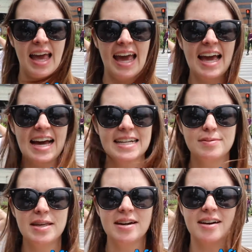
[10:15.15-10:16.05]
Hey guys,
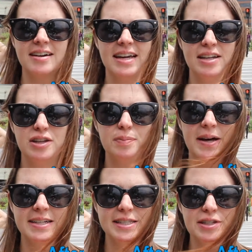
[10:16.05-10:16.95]
we are in New
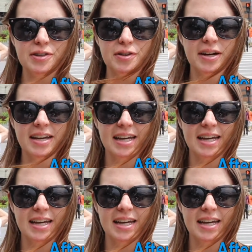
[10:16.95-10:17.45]
Paltz, New York.